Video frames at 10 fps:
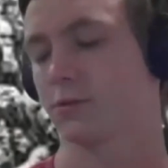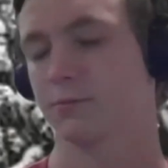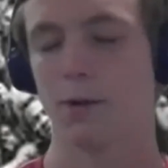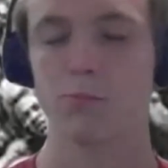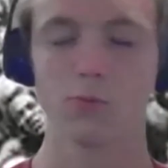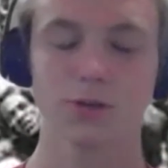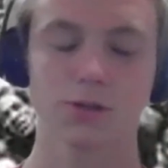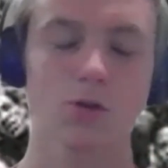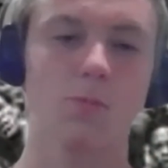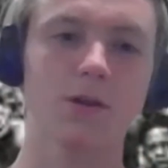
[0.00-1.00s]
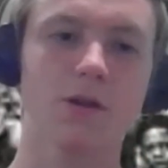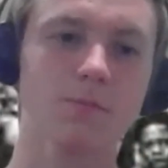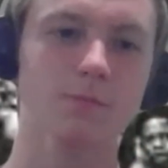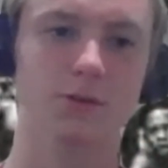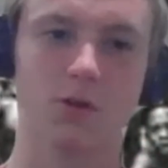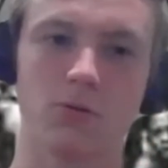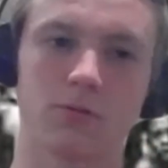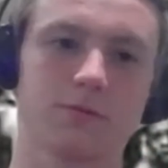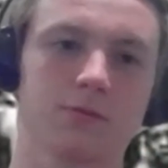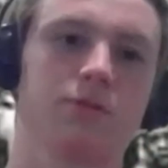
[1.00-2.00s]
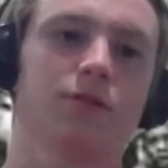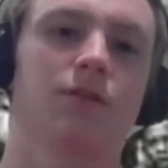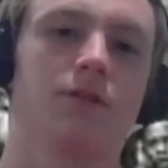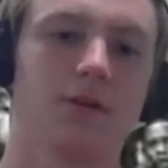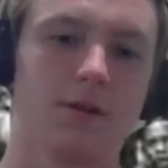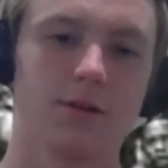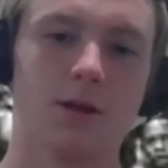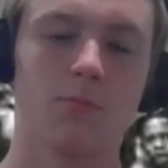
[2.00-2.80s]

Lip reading: my pool just opened up, so I'm